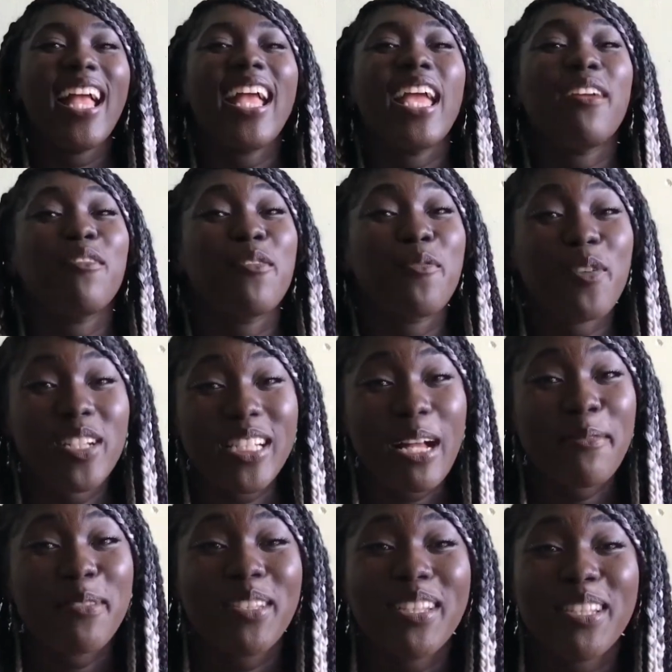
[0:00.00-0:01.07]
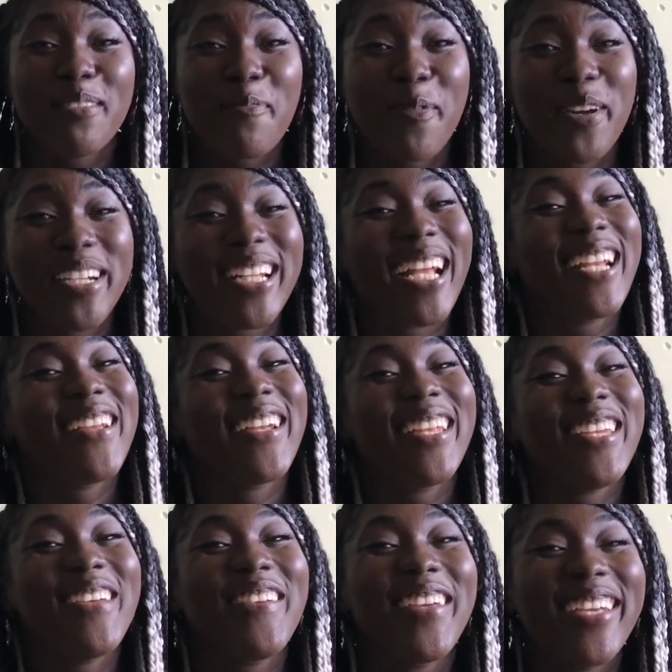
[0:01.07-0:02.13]
If you've watched up to this point and you're
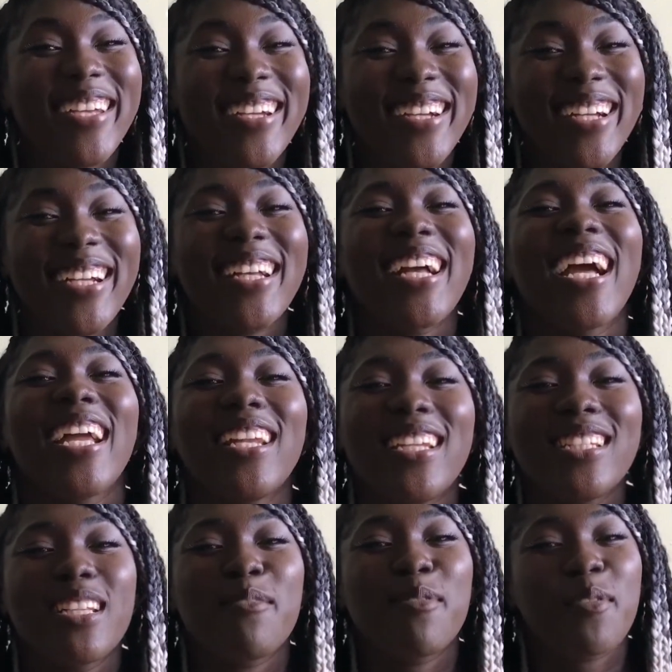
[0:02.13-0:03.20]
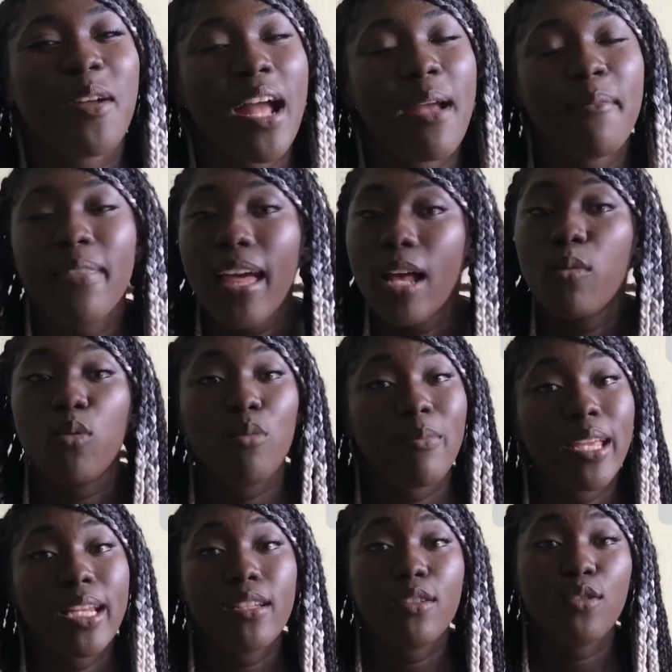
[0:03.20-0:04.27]
new here, kindly subscribe. That will
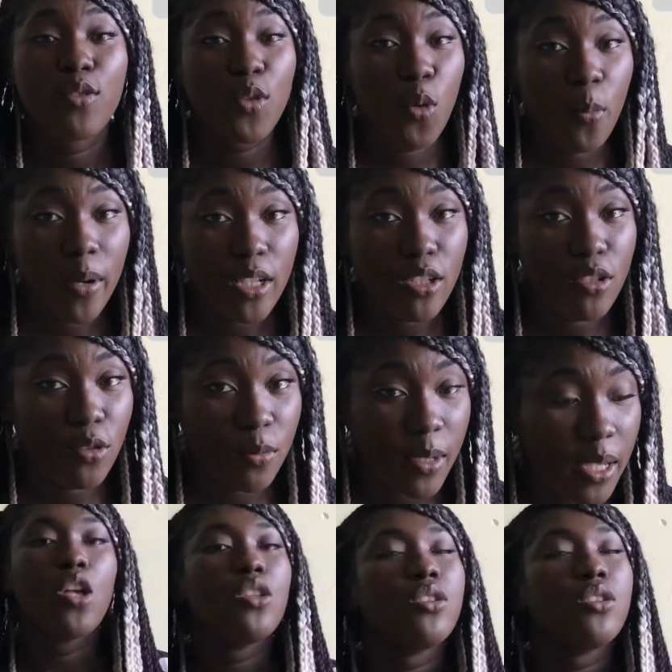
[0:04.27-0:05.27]
mean so much to me.